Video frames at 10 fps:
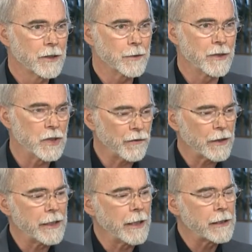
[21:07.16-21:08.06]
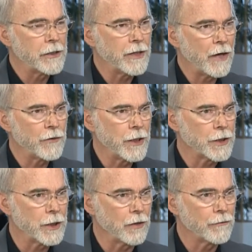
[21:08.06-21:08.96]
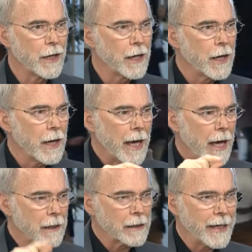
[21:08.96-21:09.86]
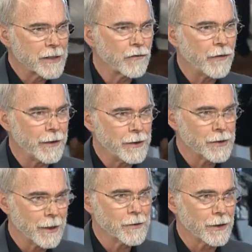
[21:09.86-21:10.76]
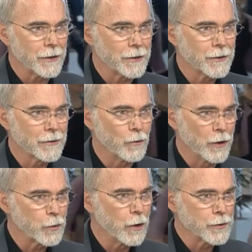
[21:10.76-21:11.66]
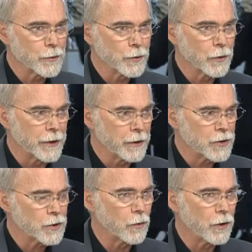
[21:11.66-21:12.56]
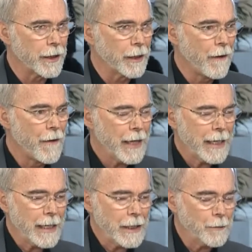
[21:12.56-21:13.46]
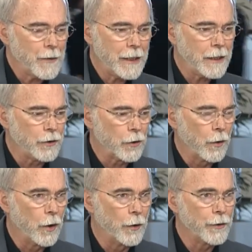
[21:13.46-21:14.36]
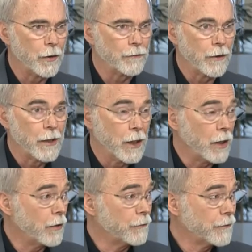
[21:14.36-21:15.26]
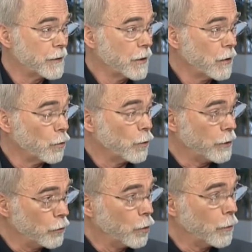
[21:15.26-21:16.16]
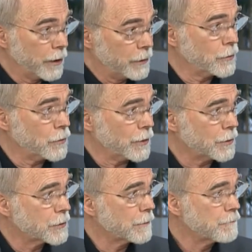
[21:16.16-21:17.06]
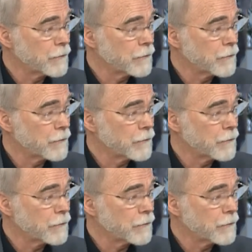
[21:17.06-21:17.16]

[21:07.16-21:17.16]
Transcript: specifically a clear definition of how to classify these subsidies, which ones are truly distorting and impeding the growth of renewable industries.